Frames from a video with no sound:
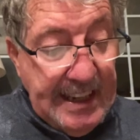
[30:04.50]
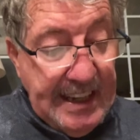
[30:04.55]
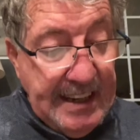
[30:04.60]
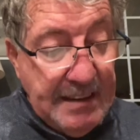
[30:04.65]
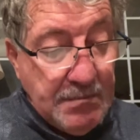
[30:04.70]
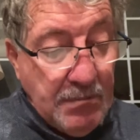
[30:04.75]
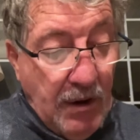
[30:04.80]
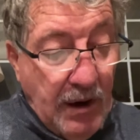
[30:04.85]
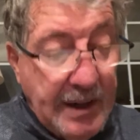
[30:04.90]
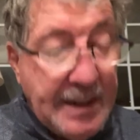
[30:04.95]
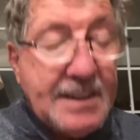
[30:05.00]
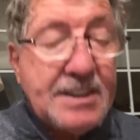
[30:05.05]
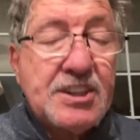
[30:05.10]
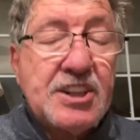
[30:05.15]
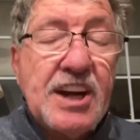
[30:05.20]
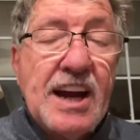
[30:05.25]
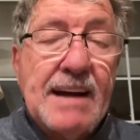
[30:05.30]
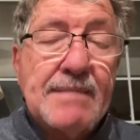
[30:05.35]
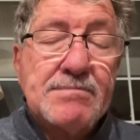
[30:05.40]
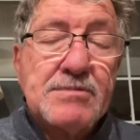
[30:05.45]
in Mark
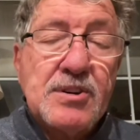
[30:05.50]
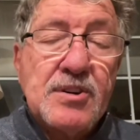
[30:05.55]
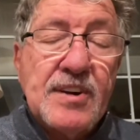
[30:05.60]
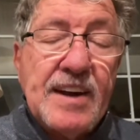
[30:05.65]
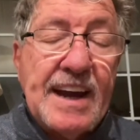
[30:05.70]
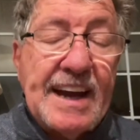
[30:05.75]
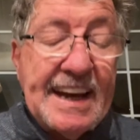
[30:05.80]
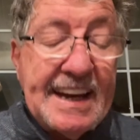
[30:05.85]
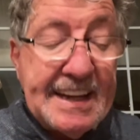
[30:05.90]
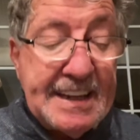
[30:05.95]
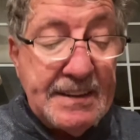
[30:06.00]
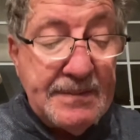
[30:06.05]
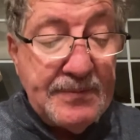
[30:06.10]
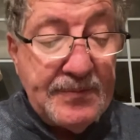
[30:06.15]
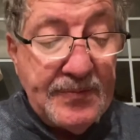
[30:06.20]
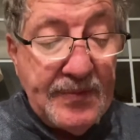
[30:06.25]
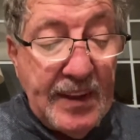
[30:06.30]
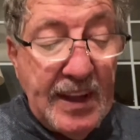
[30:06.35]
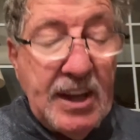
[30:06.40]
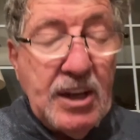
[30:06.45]
chapter 8,
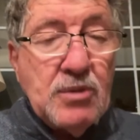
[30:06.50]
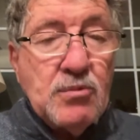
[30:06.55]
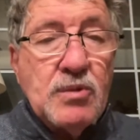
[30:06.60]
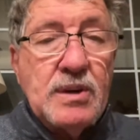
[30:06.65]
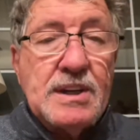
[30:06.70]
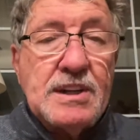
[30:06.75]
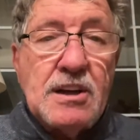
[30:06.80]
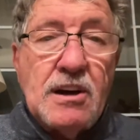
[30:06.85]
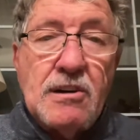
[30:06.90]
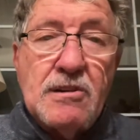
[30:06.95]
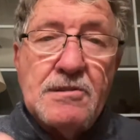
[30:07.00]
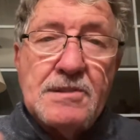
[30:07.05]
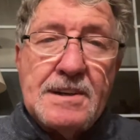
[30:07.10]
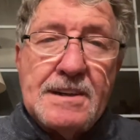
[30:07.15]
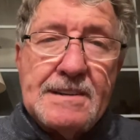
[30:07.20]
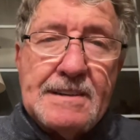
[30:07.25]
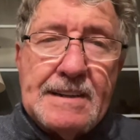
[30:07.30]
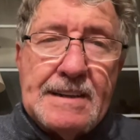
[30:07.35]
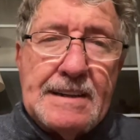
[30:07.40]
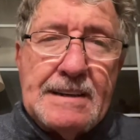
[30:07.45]
we know
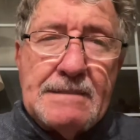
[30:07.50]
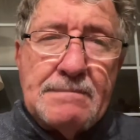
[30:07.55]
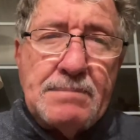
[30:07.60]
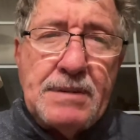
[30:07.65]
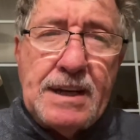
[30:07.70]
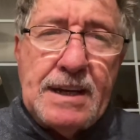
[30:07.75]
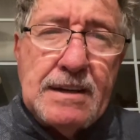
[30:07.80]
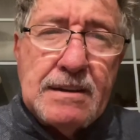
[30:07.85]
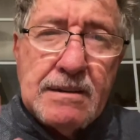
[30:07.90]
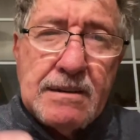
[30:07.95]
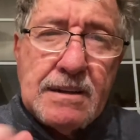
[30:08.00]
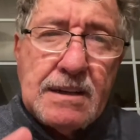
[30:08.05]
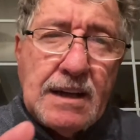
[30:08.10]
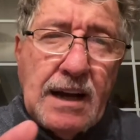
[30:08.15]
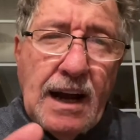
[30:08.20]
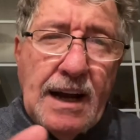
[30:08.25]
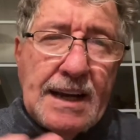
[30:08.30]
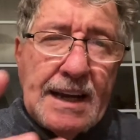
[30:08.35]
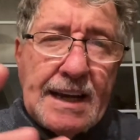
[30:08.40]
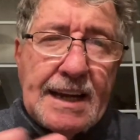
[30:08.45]
that Peter
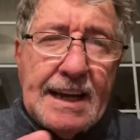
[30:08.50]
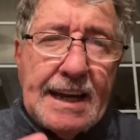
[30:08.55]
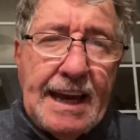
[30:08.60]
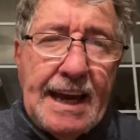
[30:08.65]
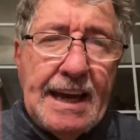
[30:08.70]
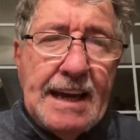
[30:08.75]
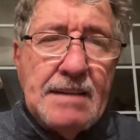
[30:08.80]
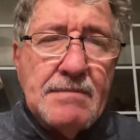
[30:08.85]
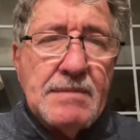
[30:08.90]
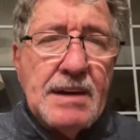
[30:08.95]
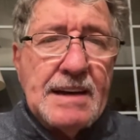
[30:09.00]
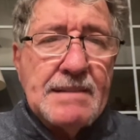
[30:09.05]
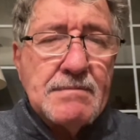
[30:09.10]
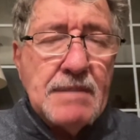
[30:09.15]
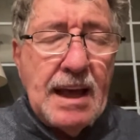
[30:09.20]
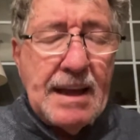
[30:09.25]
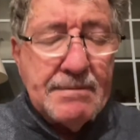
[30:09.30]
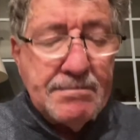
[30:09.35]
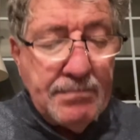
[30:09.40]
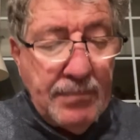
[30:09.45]
kind of came
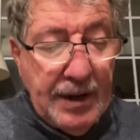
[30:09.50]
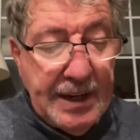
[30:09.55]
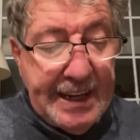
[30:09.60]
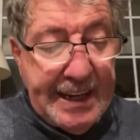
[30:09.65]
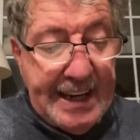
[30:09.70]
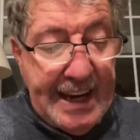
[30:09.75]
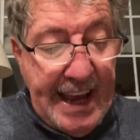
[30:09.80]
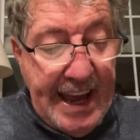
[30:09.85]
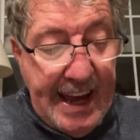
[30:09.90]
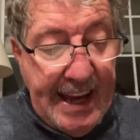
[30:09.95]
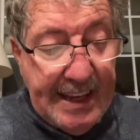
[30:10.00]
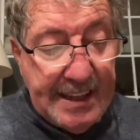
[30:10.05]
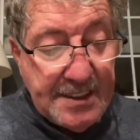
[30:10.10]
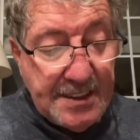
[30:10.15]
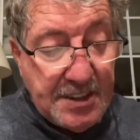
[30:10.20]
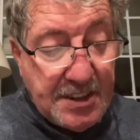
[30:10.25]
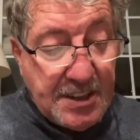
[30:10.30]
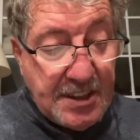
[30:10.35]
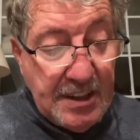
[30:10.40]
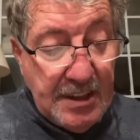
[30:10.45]
and, and butted
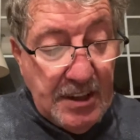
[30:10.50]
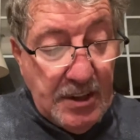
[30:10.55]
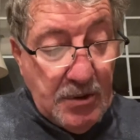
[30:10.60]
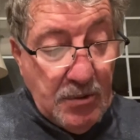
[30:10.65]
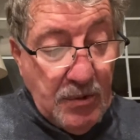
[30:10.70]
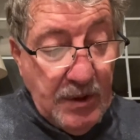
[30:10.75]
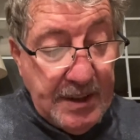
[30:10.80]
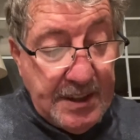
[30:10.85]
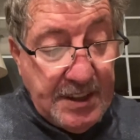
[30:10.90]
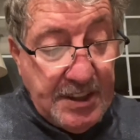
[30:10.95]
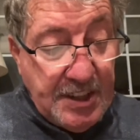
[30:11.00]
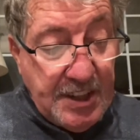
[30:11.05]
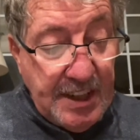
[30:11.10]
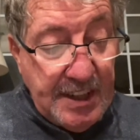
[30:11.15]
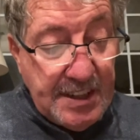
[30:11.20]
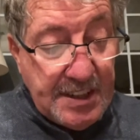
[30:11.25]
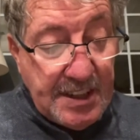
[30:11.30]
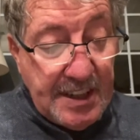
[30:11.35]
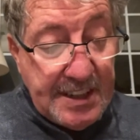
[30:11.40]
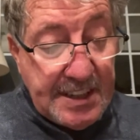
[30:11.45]
heads with
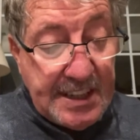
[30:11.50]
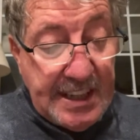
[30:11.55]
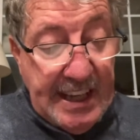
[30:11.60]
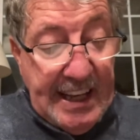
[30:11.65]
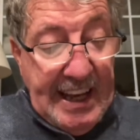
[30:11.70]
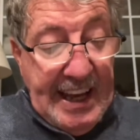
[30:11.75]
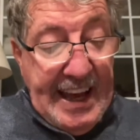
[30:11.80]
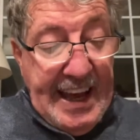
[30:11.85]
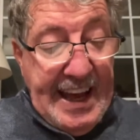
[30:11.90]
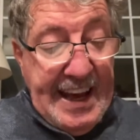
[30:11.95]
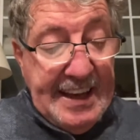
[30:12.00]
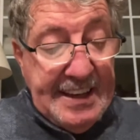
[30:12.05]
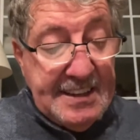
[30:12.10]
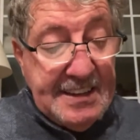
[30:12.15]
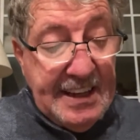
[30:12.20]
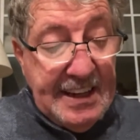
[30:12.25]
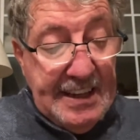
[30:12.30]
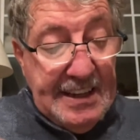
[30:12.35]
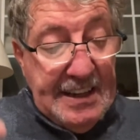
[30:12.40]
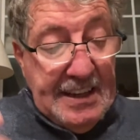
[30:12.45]
Jesus
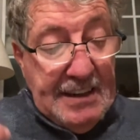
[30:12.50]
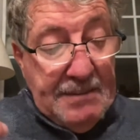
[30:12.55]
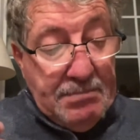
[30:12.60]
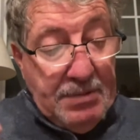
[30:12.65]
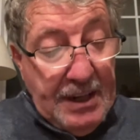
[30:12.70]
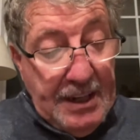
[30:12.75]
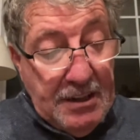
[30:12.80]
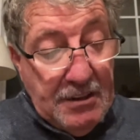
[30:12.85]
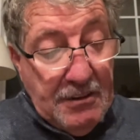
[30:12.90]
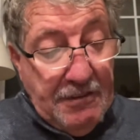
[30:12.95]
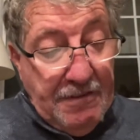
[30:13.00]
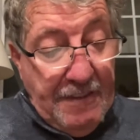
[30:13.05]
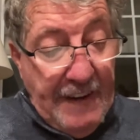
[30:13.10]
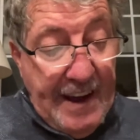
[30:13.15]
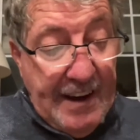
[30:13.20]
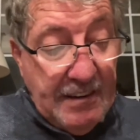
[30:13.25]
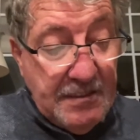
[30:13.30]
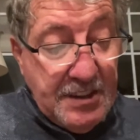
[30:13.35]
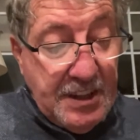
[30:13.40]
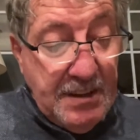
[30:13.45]
and Peter
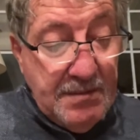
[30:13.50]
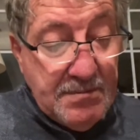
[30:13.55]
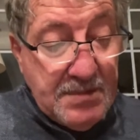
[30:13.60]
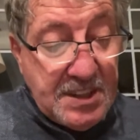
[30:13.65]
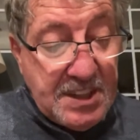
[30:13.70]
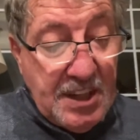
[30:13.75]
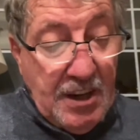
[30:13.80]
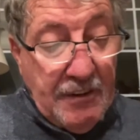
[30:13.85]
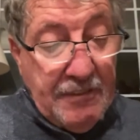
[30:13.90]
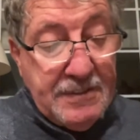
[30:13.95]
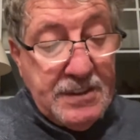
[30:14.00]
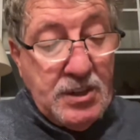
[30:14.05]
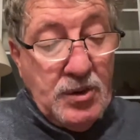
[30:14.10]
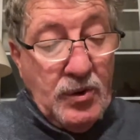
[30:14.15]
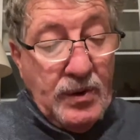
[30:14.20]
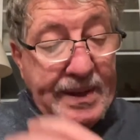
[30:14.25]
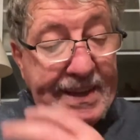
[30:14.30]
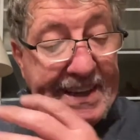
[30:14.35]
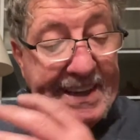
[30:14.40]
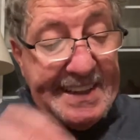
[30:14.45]
found himself
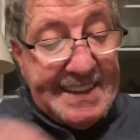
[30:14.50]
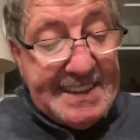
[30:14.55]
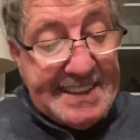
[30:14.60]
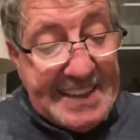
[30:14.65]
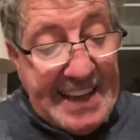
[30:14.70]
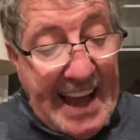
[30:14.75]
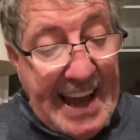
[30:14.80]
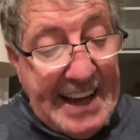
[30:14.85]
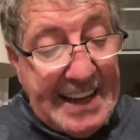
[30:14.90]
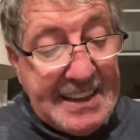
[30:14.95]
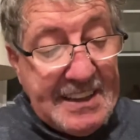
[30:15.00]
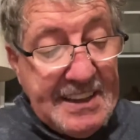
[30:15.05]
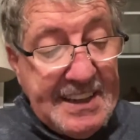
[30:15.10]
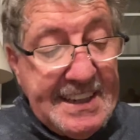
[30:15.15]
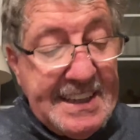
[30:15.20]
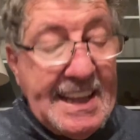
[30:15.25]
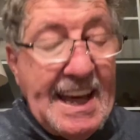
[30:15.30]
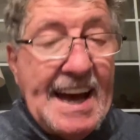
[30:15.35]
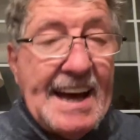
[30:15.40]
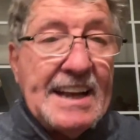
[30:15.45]
doing
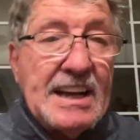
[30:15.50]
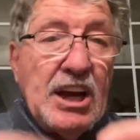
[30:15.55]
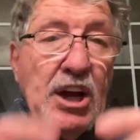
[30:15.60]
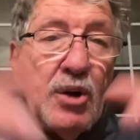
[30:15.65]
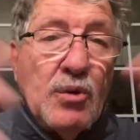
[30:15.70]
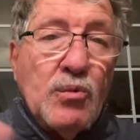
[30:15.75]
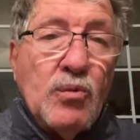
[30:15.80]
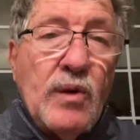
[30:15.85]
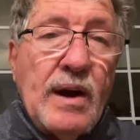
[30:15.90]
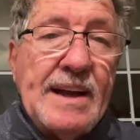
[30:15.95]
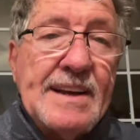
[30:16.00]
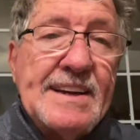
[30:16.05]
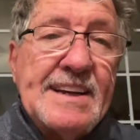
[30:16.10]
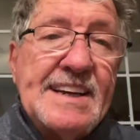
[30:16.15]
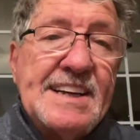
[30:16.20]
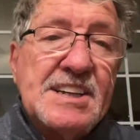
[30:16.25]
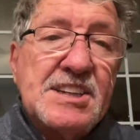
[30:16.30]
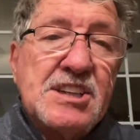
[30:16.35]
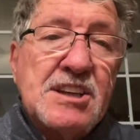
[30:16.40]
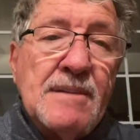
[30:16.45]
exactly that when
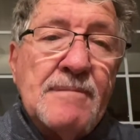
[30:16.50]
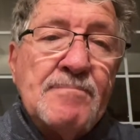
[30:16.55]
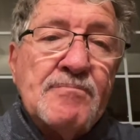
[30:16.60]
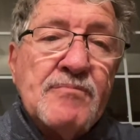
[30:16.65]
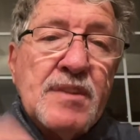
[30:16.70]
his